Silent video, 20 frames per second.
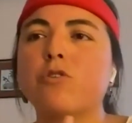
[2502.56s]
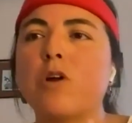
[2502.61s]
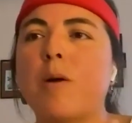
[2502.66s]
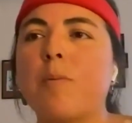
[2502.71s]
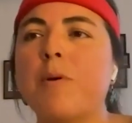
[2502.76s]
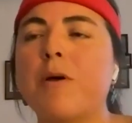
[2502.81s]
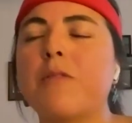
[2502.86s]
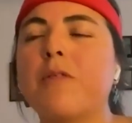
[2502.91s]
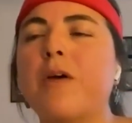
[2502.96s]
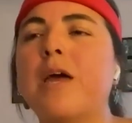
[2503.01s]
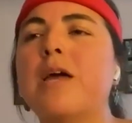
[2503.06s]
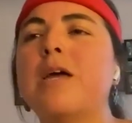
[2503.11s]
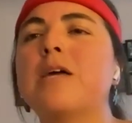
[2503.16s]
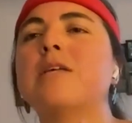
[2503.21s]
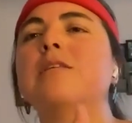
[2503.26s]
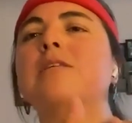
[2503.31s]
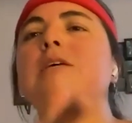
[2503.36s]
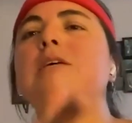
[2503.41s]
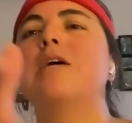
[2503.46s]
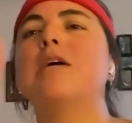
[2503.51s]
trauma that
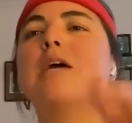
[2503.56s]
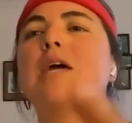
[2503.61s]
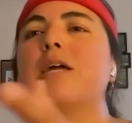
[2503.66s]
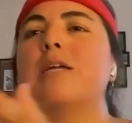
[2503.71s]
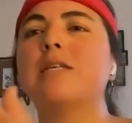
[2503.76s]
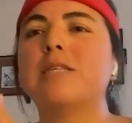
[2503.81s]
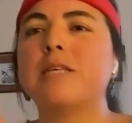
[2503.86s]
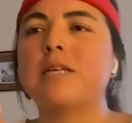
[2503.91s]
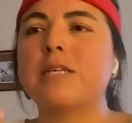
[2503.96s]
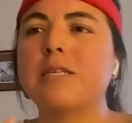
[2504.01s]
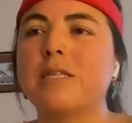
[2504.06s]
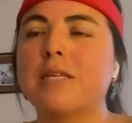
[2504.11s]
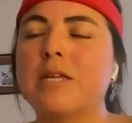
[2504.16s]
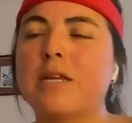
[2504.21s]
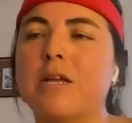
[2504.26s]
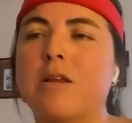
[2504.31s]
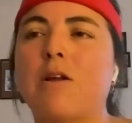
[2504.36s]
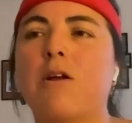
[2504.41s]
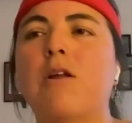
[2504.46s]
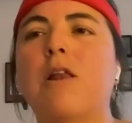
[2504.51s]
has existed
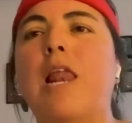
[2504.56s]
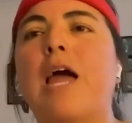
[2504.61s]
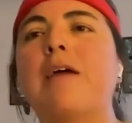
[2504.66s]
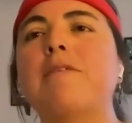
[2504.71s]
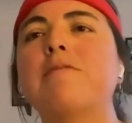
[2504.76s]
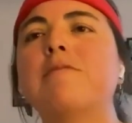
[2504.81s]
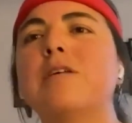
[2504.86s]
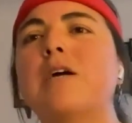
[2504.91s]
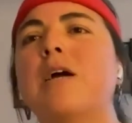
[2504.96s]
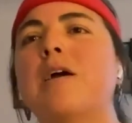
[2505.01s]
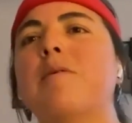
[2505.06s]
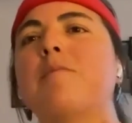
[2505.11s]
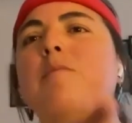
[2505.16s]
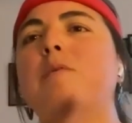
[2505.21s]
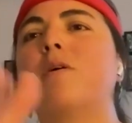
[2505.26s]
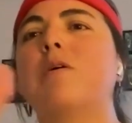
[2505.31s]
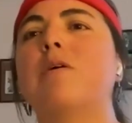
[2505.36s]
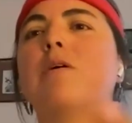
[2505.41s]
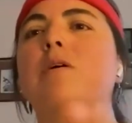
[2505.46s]
in our lifetime.